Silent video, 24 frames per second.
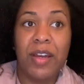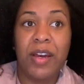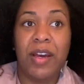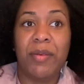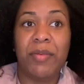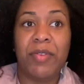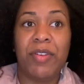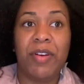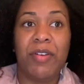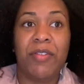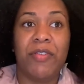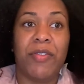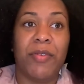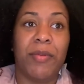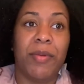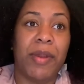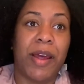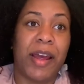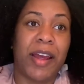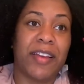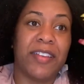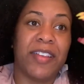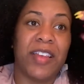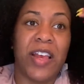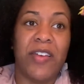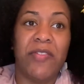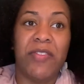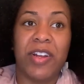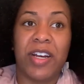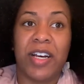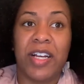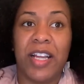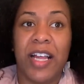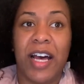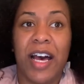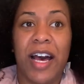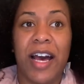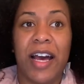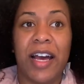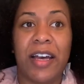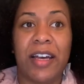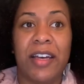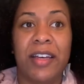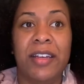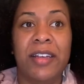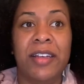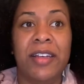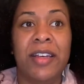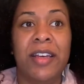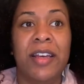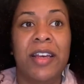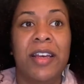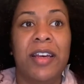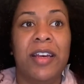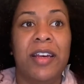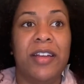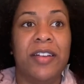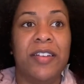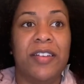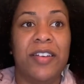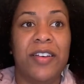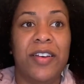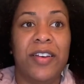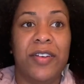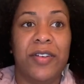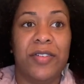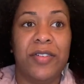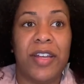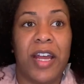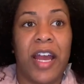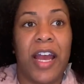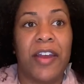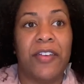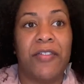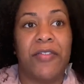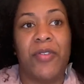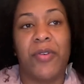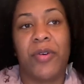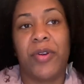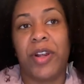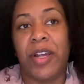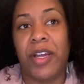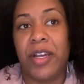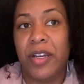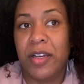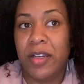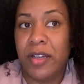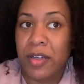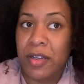So from like 7 o'clock until 9:40.